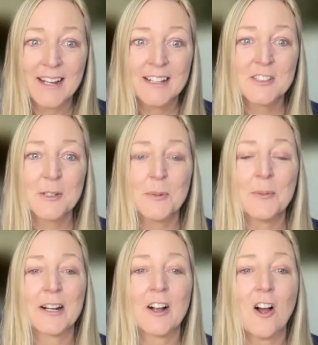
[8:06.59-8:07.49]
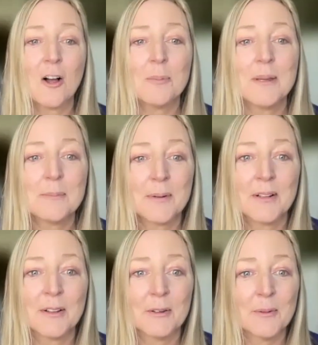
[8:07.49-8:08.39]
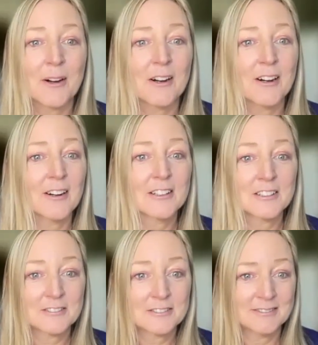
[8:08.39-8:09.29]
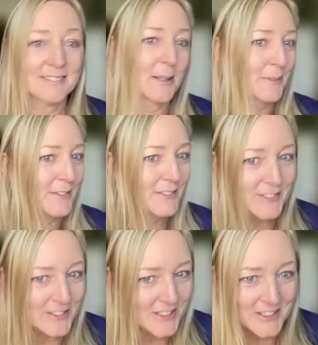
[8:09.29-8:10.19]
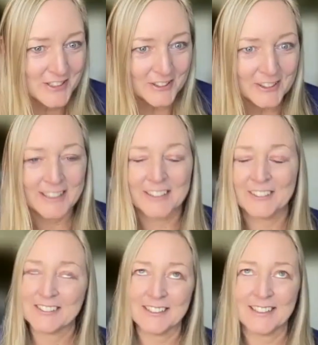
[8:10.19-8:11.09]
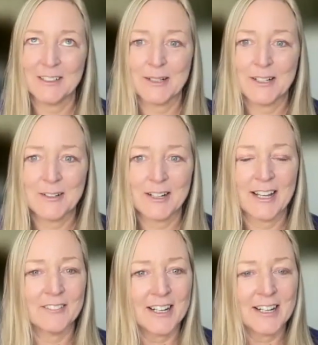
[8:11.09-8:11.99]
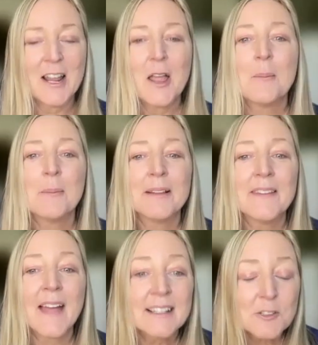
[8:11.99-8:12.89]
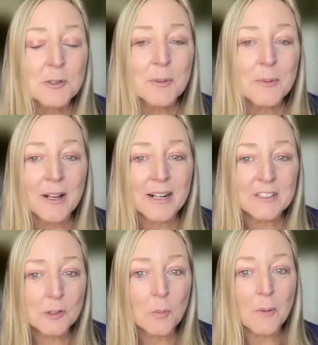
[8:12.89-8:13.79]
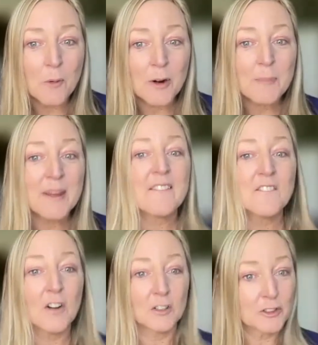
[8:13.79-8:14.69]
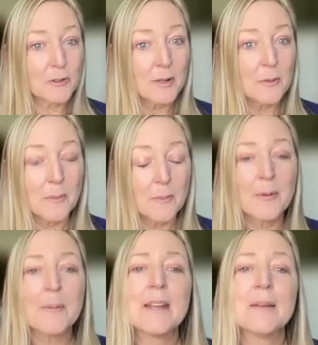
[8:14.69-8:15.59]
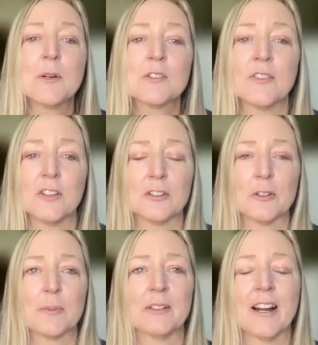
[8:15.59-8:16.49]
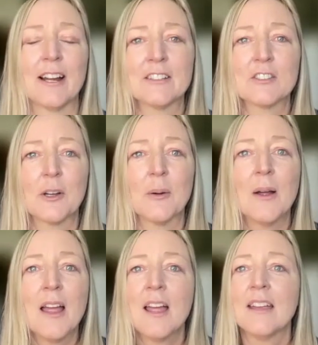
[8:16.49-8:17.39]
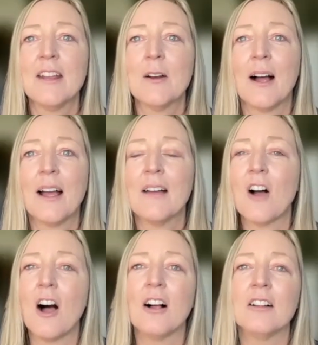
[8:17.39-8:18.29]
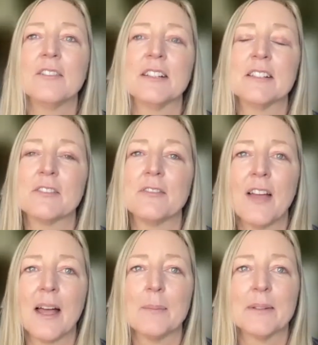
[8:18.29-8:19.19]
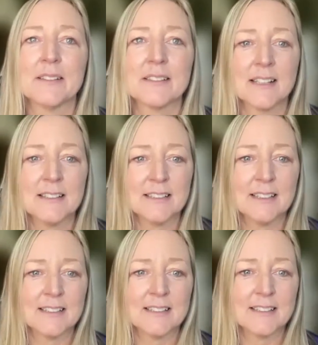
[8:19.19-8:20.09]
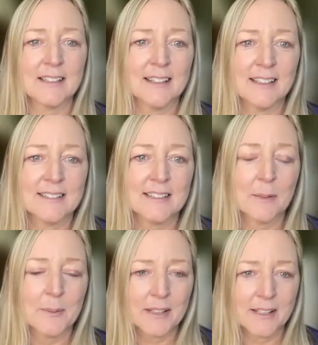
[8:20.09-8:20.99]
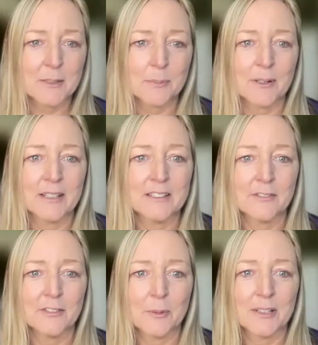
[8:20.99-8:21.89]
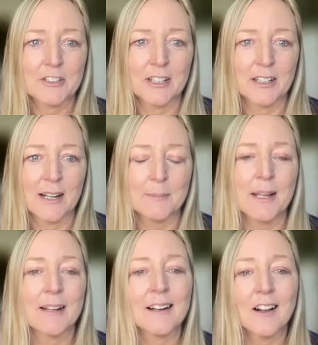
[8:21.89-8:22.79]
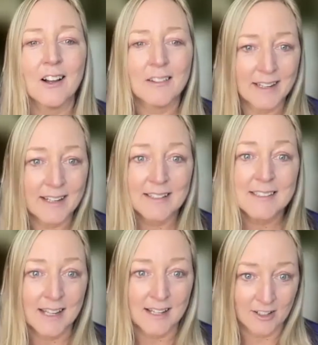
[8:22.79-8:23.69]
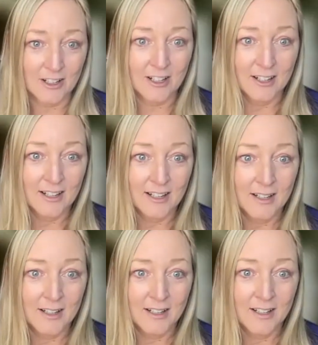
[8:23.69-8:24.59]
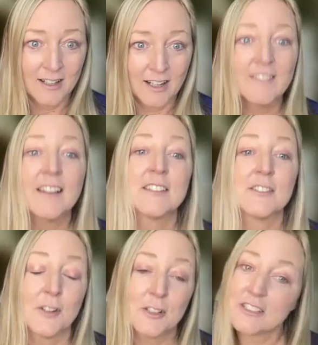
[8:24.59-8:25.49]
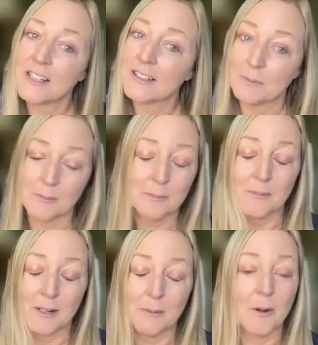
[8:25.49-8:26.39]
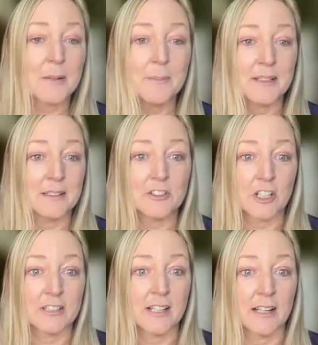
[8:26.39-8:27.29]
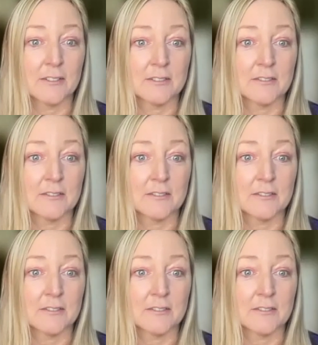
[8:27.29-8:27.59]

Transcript: So we want to call people who are our uplifters and cheerleaders. Like, here we go again, right? But that's who we want to. So when we're being vulnerable, when we're being most vulnerable, right? So, I have all of these fabulous ideas and things that I would like to bring to fruition. I'm not going to call the naysayer unless, of course, I want to be shut down.